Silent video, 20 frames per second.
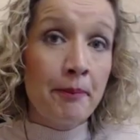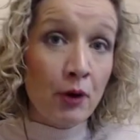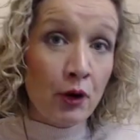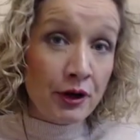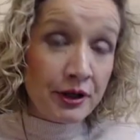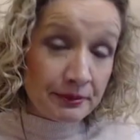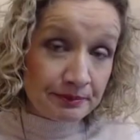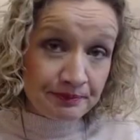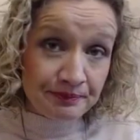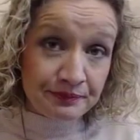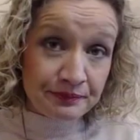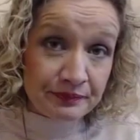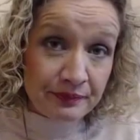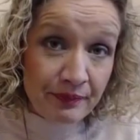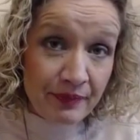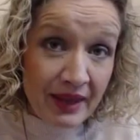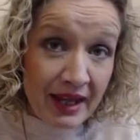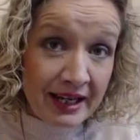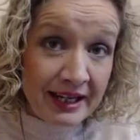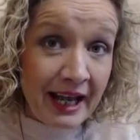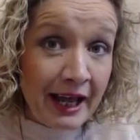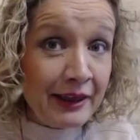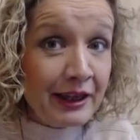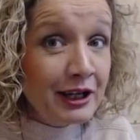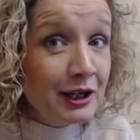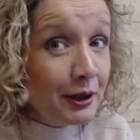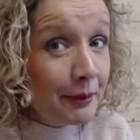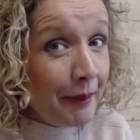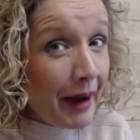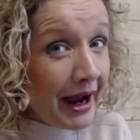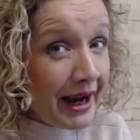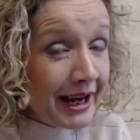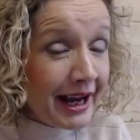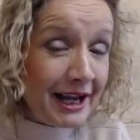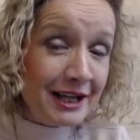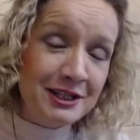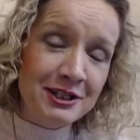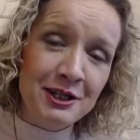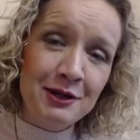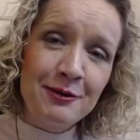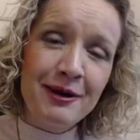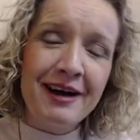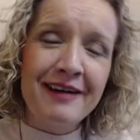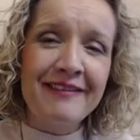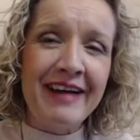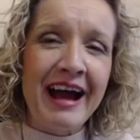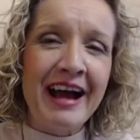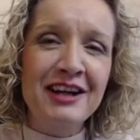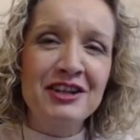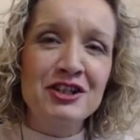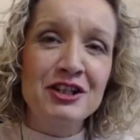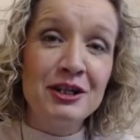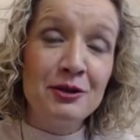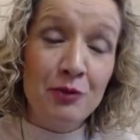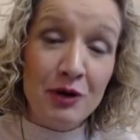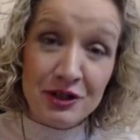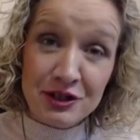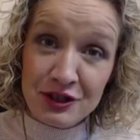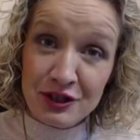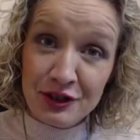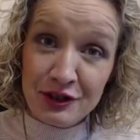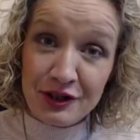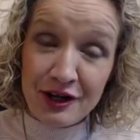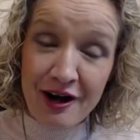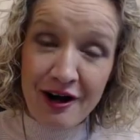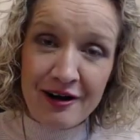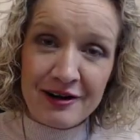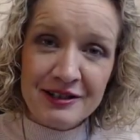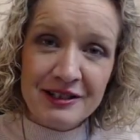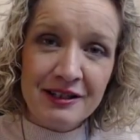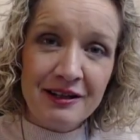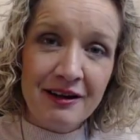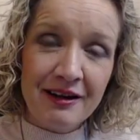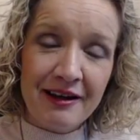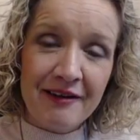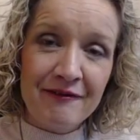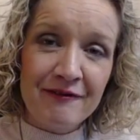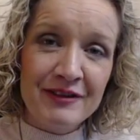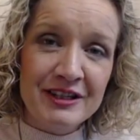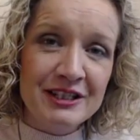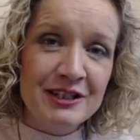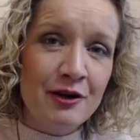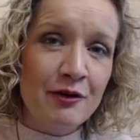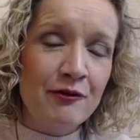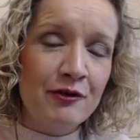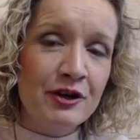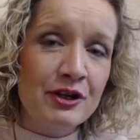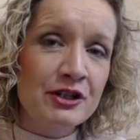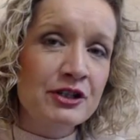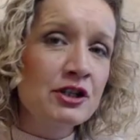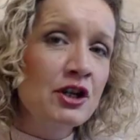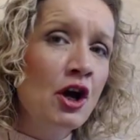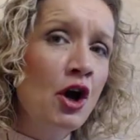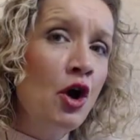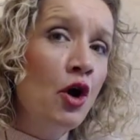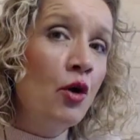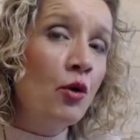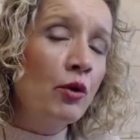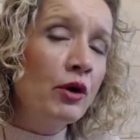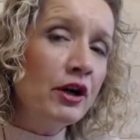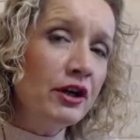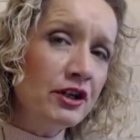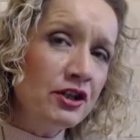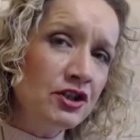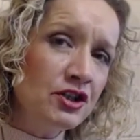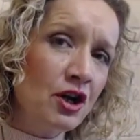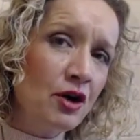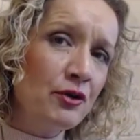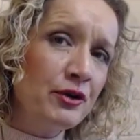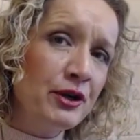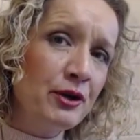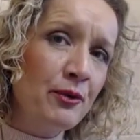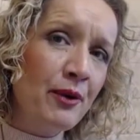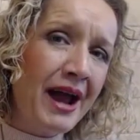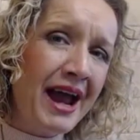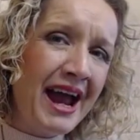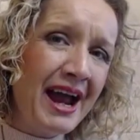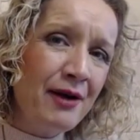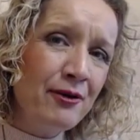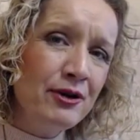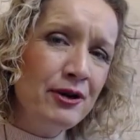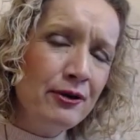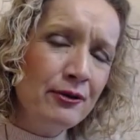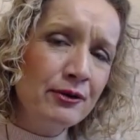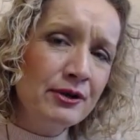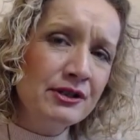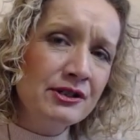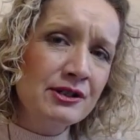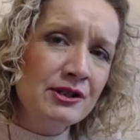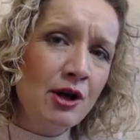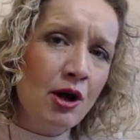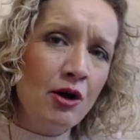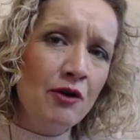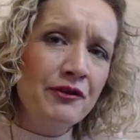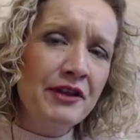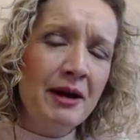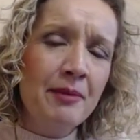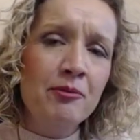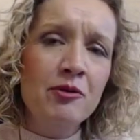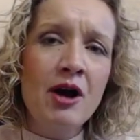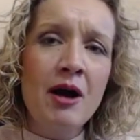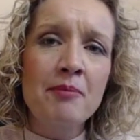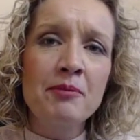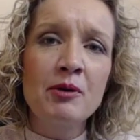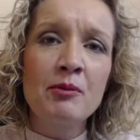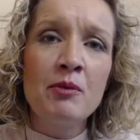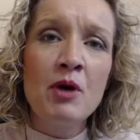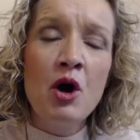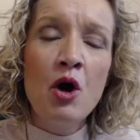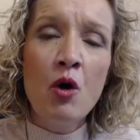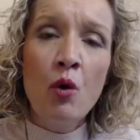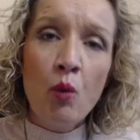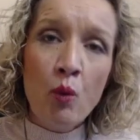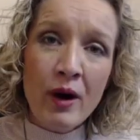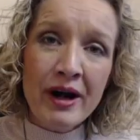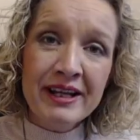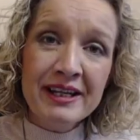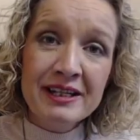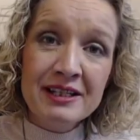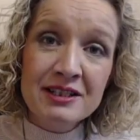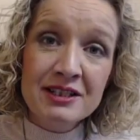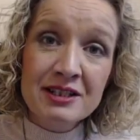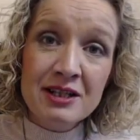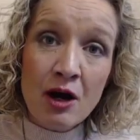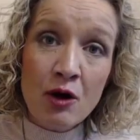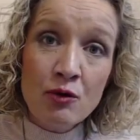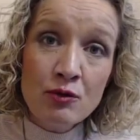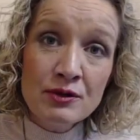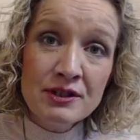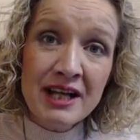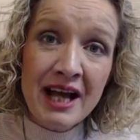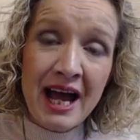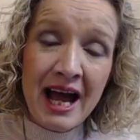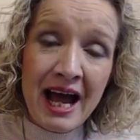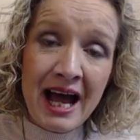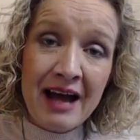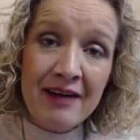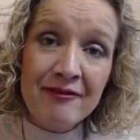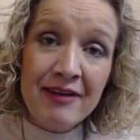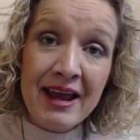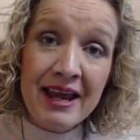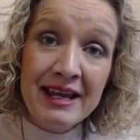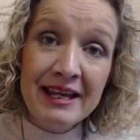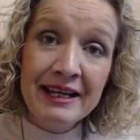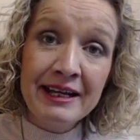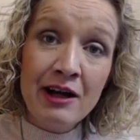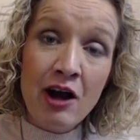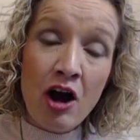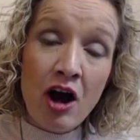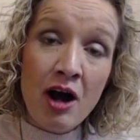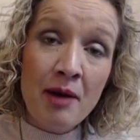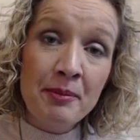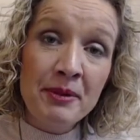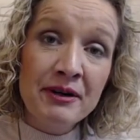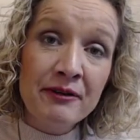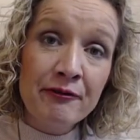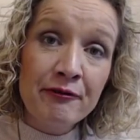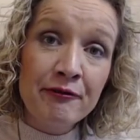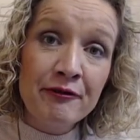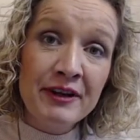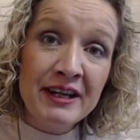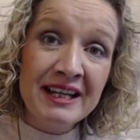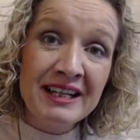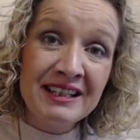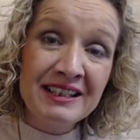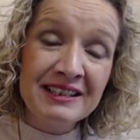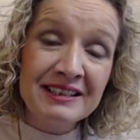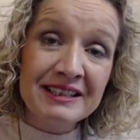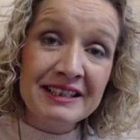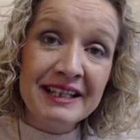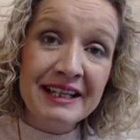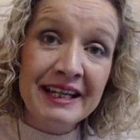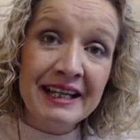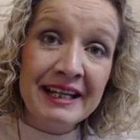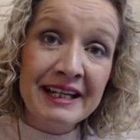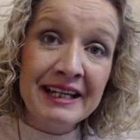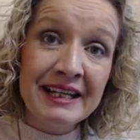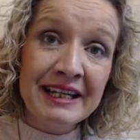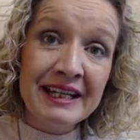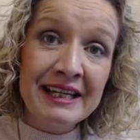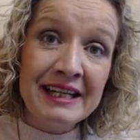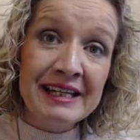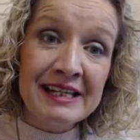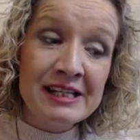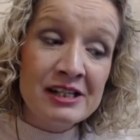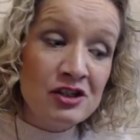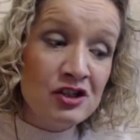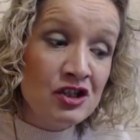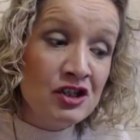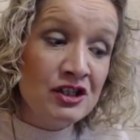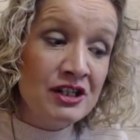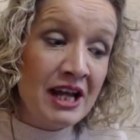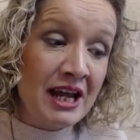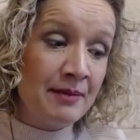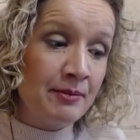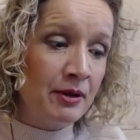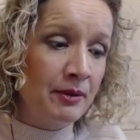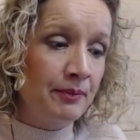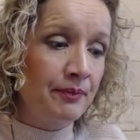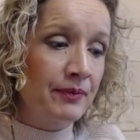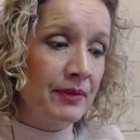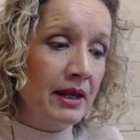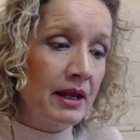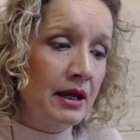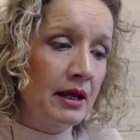But now that you're back and you have actually watched the other article and video first, we're going to show you how you can solve that problem when you don't have a common field in each table.